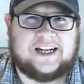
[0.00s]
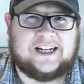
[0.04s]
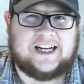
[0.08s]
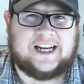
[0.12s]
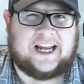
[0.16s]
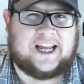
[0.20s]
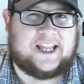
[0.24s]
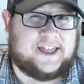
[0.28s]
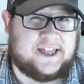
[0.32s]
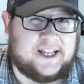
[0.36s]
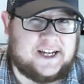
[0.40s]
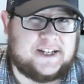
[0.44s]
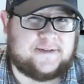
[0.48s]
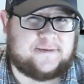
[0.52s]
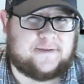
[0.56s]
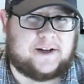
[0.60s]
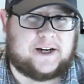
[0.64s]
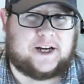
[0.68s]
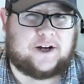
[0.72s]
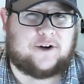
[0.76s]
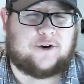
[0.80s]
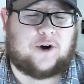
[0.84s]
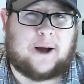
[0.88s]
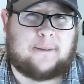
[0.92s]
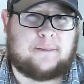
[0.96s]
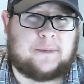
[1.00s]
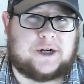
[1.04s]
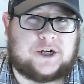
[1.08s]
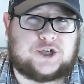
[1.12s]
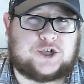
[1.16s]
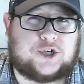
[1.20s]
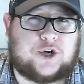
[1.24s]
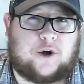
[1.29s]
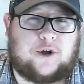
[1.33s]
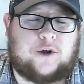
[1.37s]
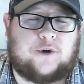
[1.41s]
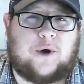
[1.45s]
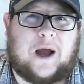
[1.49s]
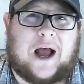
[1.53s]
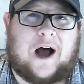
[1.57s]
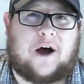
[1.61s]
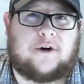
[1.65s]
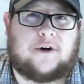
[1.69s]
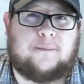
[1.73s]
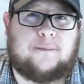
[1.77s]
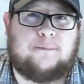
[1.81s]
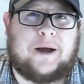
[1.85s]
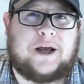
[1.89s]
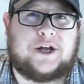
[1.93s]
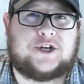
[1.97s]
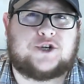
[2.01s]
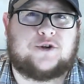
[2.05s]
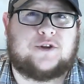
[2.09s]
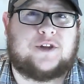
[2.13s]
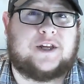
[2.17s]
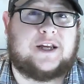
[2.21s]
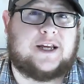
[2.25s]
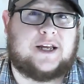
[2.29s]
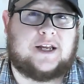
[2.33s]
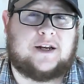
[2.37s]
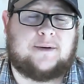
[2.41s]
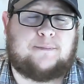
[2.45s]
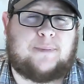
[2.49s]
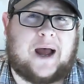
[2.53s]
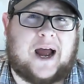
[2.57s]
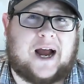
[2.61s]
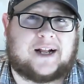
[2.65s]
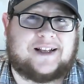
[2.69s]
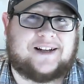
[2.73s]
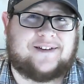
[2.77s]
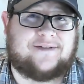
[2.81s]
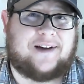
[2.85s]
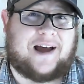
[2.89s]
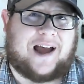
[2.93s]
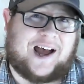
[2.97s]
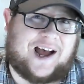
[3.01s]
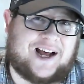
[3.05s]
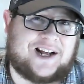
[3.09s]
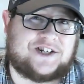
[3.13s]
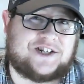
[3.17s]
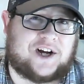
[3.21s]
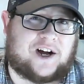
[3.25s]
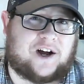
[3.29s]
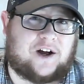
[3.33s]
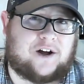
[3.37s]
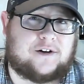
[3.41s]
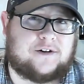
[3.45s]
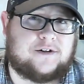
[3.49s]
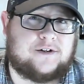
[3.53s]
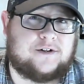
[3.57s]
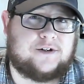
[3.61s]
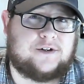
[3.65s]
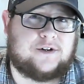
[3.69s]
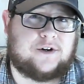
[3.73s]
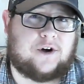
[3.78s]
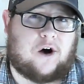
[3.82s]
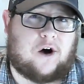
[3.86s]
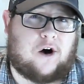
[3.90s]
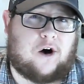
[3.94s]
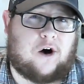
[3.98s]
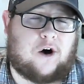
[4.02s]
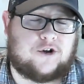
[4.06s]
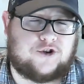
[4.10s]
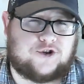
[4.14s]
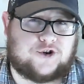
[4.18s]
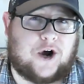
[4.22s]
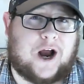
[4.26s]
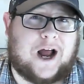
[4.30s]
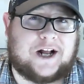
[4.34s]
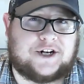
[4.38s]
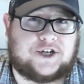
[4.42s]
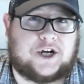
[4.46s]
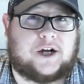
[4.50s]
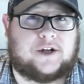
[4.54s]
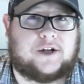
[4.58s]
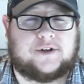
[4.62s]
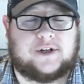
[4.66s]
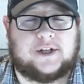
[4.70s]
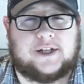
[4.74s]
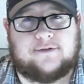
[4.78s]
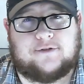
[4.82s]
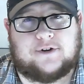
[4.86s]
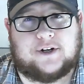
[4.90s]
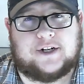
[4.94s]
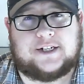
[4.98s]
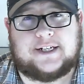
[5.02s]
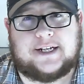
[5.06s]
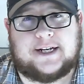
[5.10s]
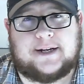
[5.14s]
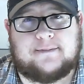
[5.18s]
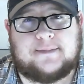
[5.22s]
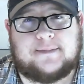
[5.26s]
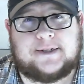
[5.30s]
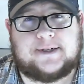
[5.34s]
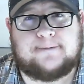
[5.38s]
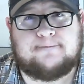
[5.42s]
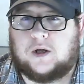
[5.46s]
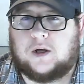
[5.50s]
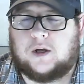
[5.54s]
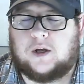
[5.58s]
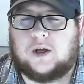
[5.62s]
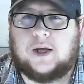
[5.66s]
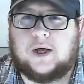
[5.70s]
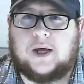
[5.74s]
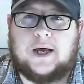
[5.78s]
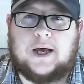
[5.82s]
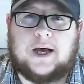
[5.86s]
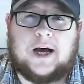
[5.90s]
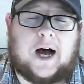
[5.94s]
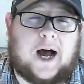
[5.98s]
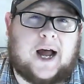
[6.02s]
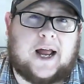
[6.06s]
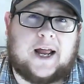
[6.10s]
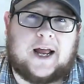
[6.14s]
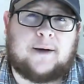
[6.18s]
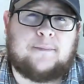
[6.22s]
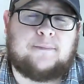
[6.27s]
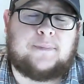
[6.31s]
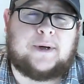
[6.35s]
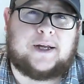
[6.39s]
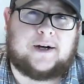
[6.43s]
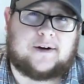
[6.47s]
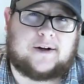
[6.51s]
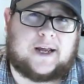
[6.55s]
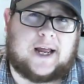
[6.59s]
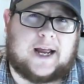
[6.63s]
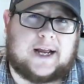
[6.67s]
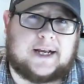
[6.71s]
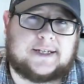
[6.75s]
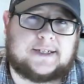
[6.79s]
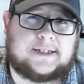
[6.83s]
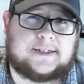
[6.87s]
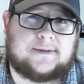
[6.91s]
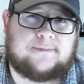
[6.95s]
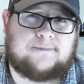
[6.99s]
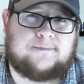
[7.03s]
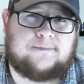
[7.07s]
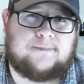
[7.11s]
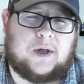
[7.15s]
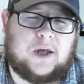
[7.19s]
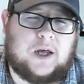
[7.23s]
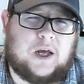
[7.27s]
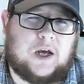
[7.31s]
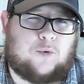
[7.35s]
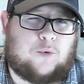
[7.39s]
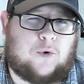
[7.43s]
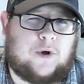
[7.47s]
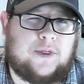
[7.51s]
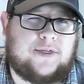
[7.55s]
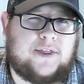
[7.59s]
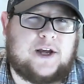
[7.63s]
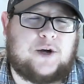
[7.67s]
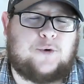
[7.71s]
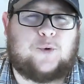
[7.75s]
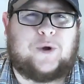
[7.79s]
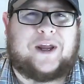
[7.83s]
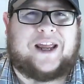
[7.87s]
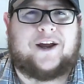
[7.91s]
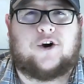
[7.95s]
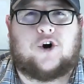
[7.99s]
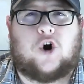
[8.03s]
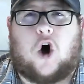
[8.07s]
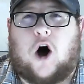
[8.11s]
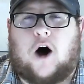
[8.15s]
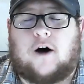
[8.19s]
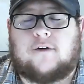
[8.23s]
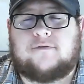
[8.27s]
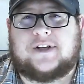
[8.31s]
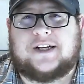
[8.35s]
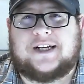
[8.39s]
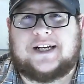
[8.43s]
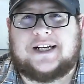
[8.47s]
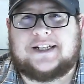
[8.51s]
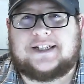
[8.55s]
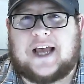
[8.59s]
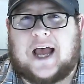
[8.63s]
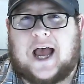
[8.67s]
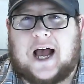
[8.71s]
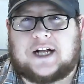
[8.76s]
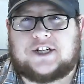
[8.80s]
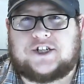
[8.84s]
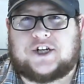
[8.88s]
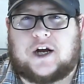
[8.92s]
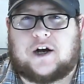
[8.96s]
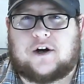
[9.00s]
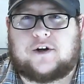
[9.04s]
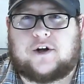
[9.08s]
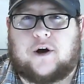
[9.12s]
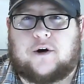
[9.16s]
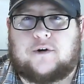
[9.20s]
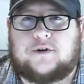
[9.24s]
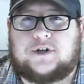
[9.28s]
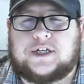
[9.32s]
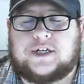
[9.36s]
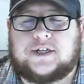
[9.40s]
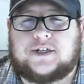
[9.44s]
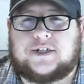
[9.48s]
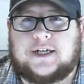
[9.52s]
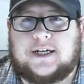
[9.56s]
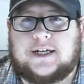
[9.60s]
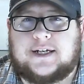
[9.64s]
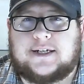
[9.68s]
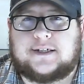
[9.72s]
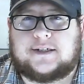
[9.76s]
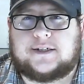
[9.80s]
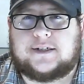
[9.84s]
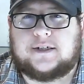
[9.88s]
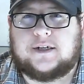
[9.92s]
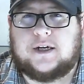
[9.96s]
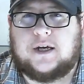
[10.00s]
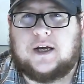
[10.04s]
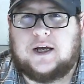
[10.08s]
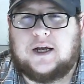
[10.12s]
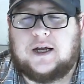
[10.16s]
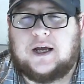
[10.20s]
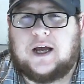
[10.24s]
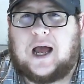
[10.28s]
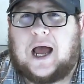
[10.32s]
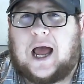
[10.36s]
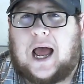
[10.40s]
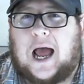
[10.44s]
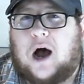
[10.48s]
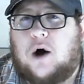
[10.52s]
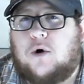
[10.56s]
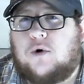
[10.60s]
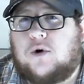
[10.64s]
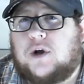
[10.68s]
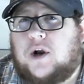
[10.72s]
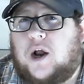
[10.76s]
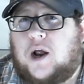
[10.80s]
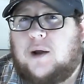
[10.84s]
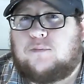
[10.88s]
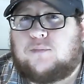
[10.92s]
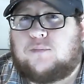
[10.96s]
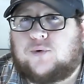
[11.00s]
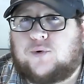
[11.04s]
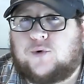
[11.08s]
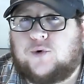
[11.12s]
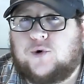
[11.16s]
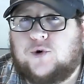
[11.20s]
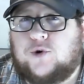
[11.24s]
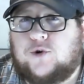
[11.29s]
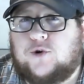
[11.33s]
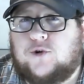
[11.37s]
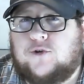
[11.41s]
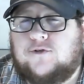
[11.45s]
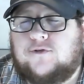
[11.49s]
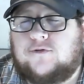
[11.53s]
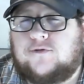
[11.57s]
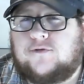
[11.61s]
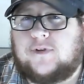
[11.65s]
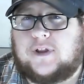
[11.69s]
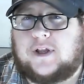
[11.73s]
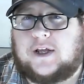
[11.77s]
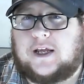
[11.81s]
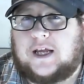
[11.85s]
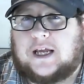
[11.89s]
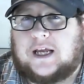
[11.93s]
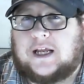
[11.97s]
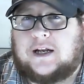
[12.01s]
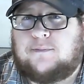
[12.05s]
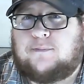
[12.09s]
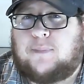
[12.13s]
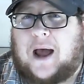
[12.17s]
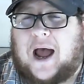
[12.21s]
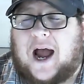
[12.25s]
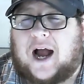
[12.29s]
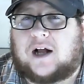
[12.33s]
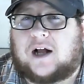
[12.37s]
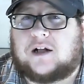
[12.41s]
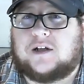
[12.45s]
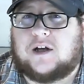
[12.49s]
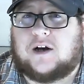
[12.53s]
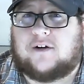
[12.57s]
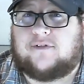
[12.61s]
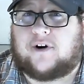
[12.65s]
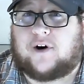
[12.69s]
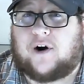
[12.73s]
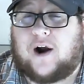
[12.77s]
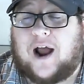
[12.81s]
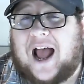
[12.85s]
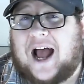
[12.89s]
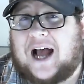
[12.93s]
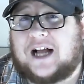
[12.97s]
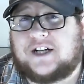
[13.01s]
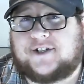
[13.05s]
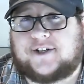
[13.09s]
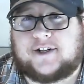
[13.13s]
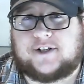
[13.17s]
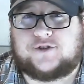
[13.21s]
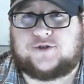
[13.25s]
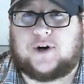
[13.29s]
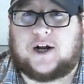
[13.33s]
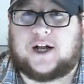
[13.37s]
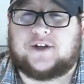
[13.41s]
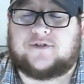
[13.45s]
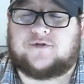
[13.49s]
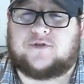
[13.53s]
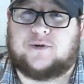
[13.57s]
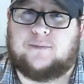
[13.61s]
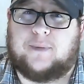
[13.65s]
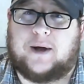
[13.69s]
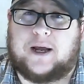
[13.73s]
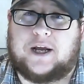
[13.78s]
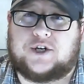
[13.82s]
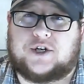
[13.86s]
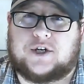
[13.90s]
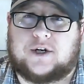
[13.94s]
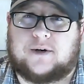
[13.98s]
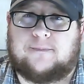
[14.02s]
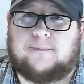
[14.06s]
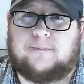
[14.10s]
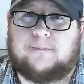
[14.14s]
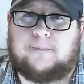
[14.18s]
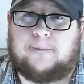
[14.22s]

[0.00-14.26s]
In this video, I'm going to show you how to measure the impact of Agile on your Agile delivery teams. Hi, I'm Peter Case. One thing we hear often as Agile coaches is, how can I prove the impact of our Agile transformation?